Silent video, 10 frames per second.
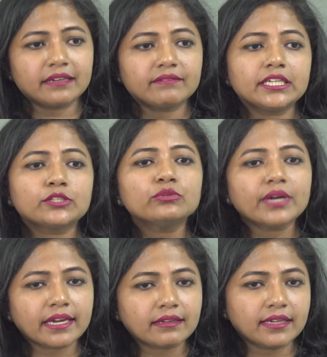and we do
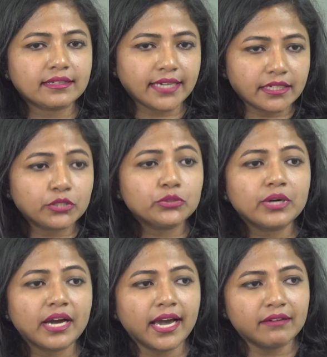agree that
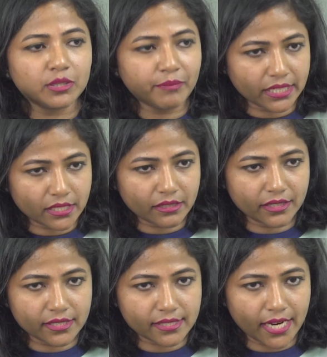you have a better
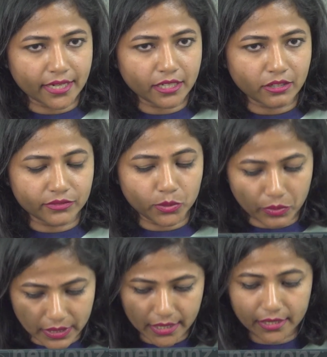understanding of the
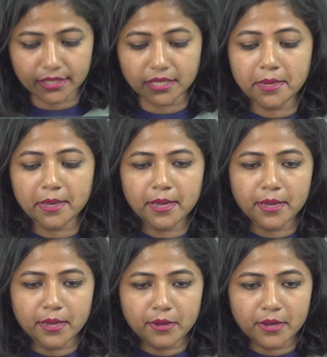world.
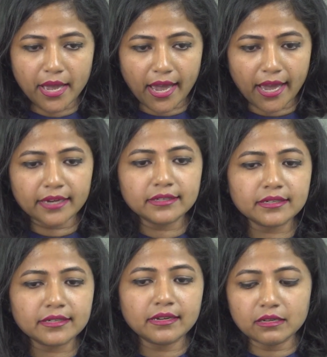And,
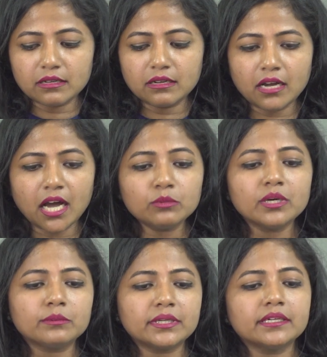
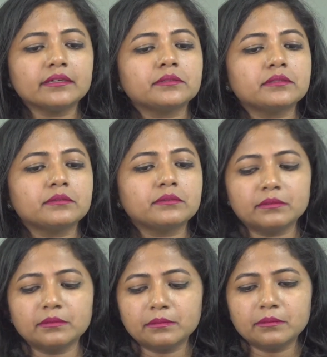however,
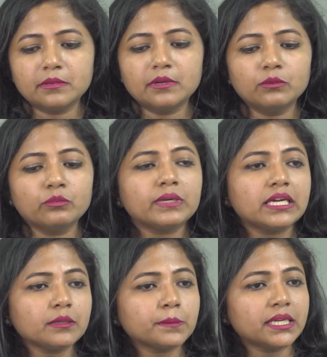
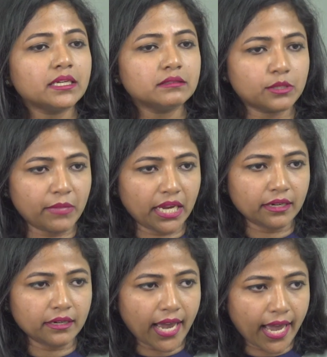we will
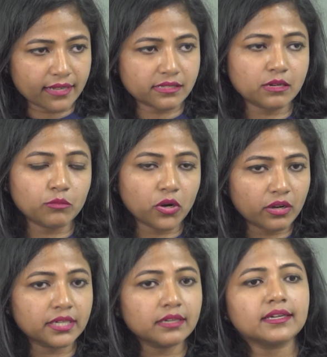remain as the
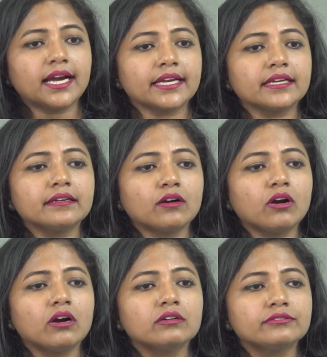moral guide
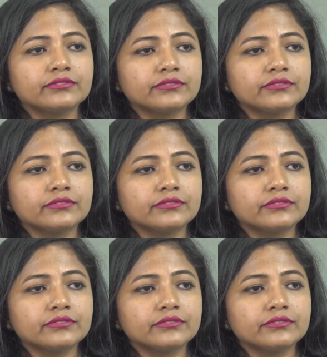of